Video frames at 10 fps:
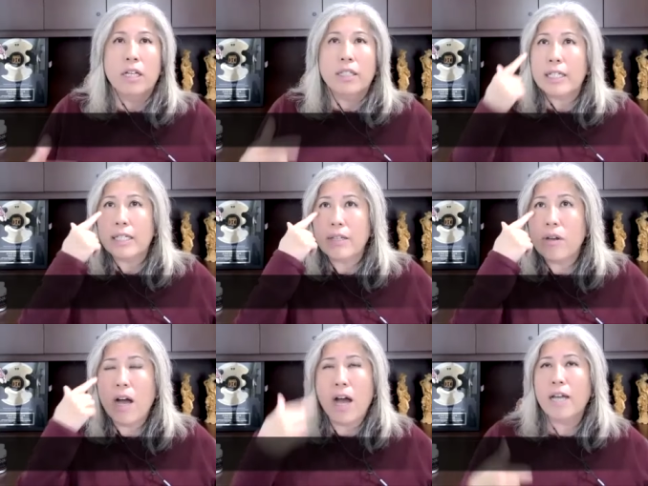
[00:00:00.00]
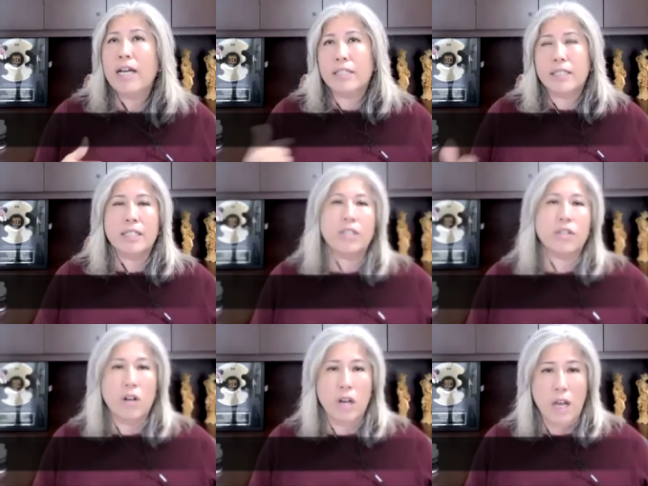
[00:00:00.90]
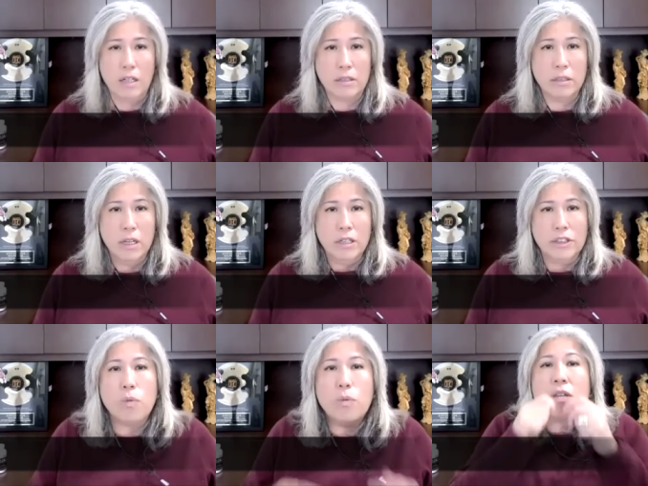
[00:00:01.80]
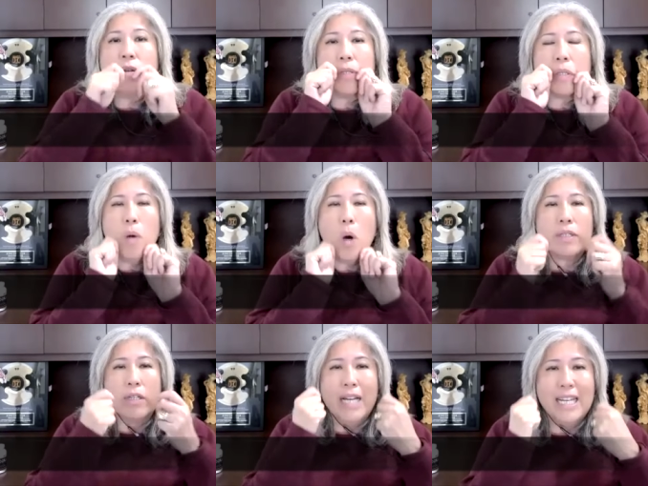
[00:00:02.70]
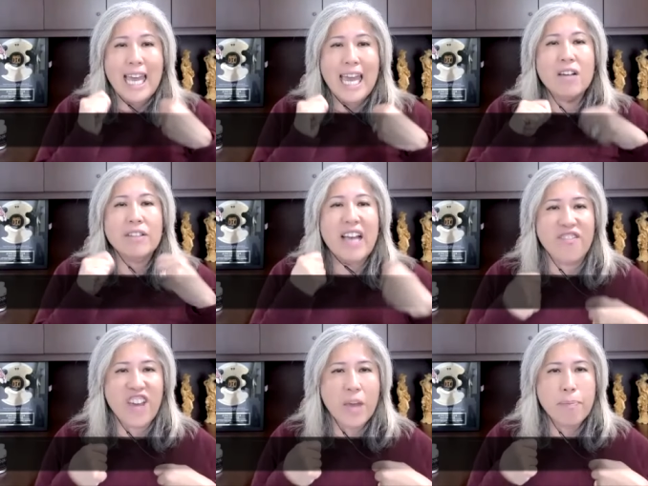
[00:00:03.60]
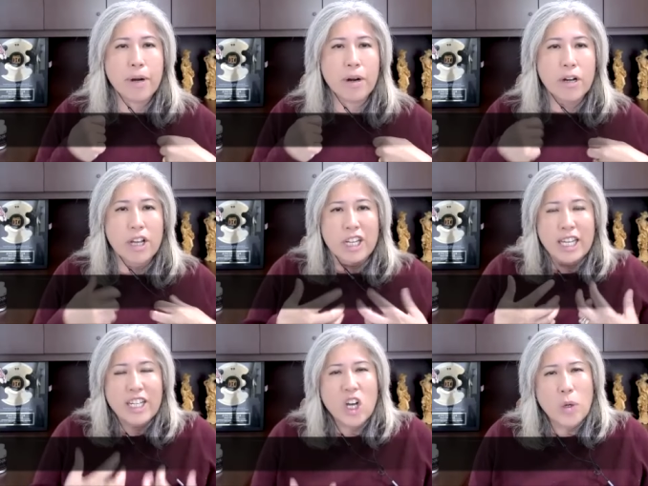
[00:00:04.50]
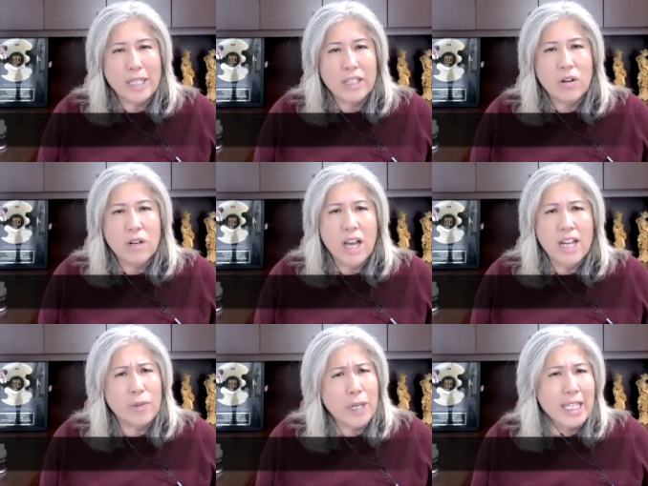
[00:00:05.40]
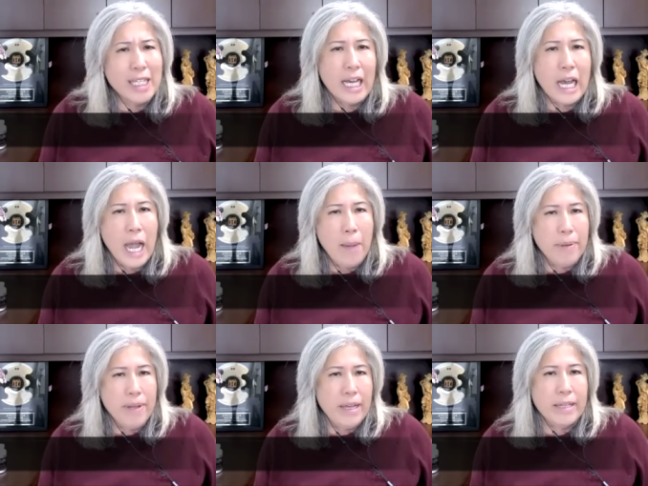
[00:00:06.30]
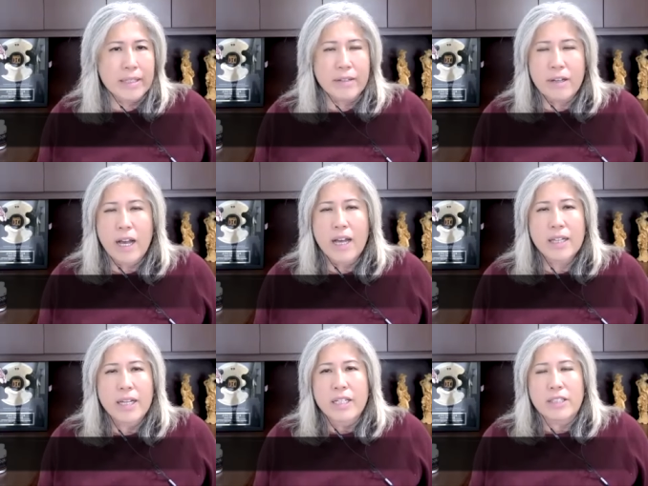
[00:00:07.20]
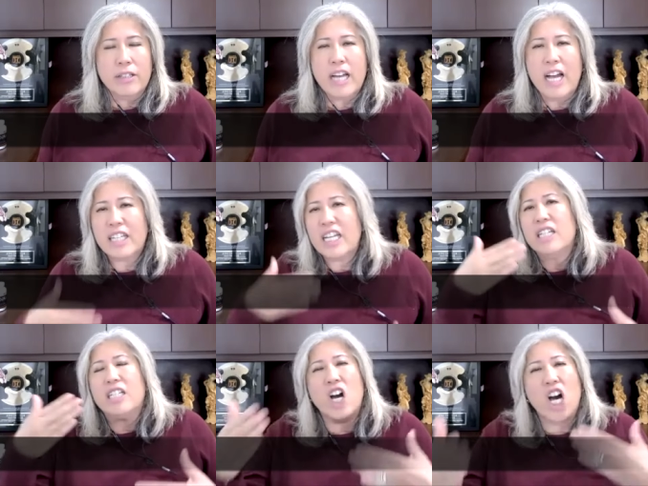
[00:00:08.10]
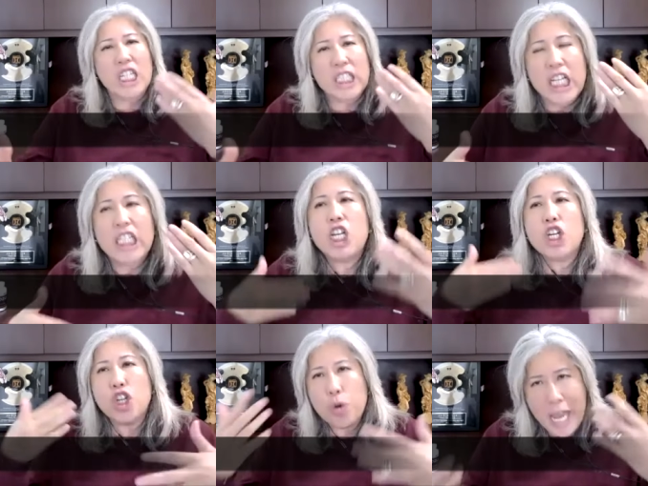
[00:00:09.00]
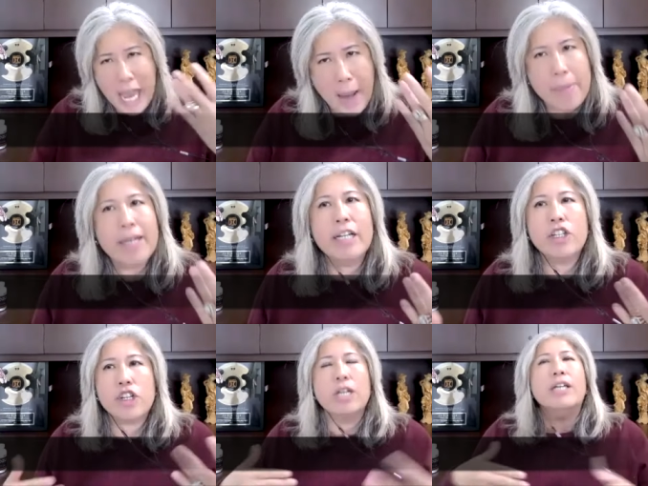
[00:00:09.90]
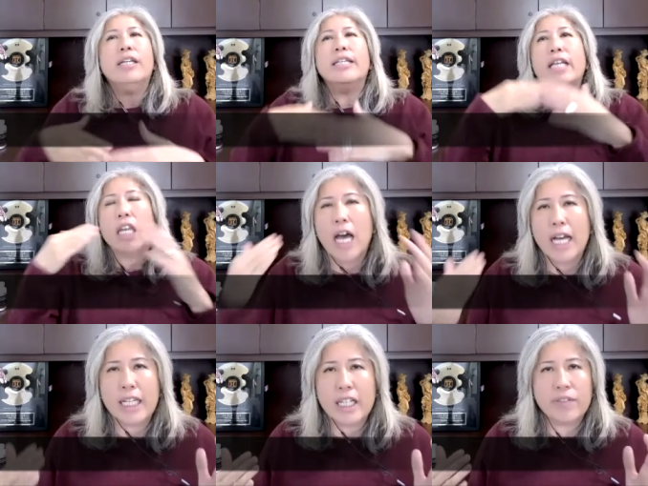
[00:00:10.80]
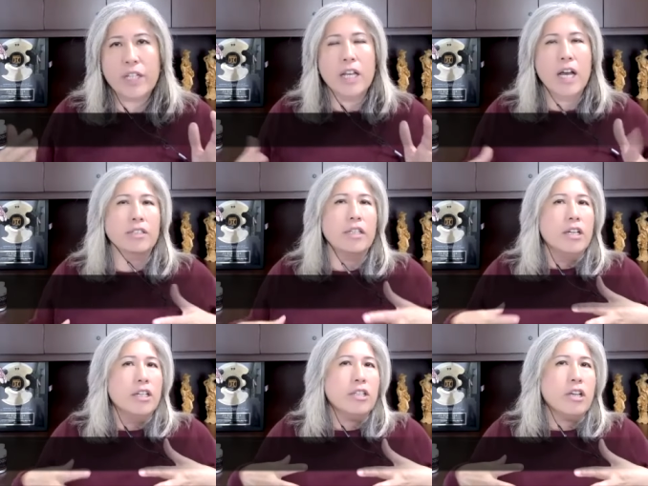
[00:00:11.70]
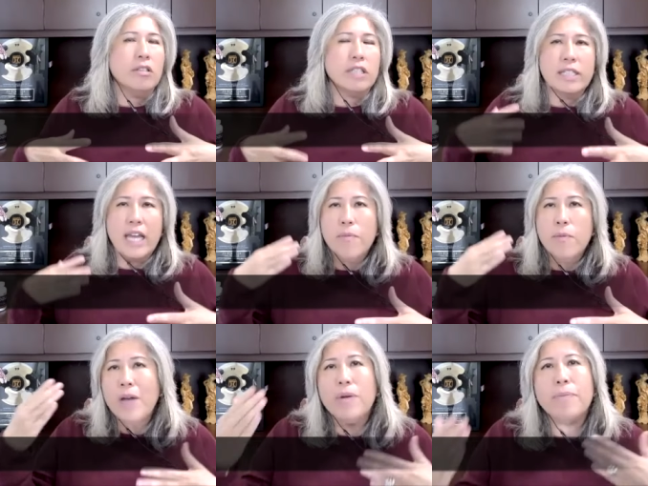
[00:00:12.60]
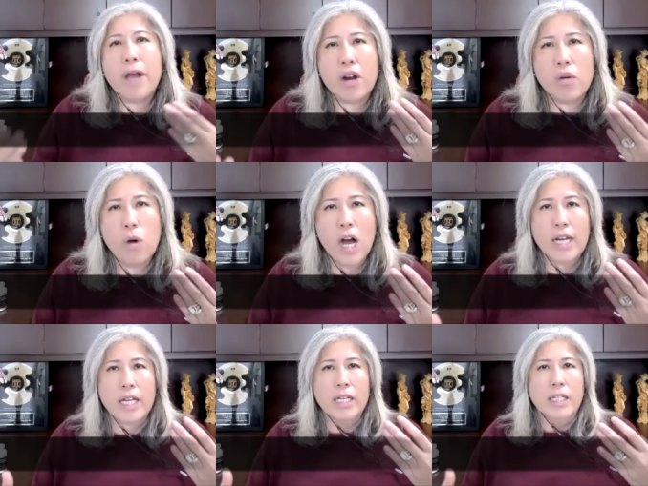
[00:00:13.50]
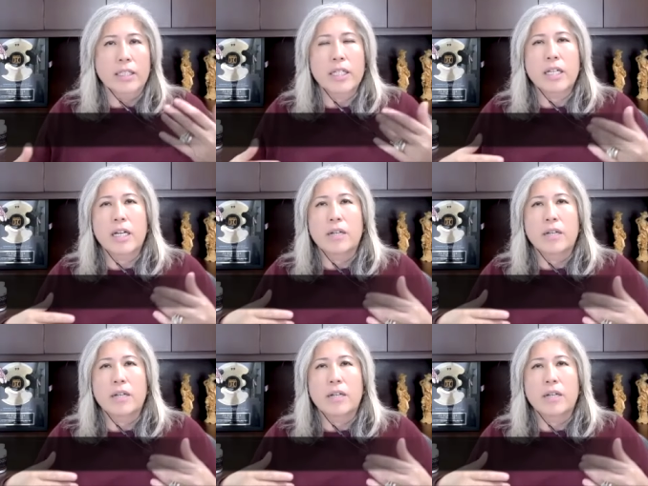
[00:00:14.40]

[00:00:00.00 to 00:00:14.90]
that is in your eye as it is in your lung. So when you smoke, you inhale that vapor, it goes in your lung. What do you think happened? Right? So yeah. that can cause tissue damage in the lining of the lung. So the same way with marijuana, you know,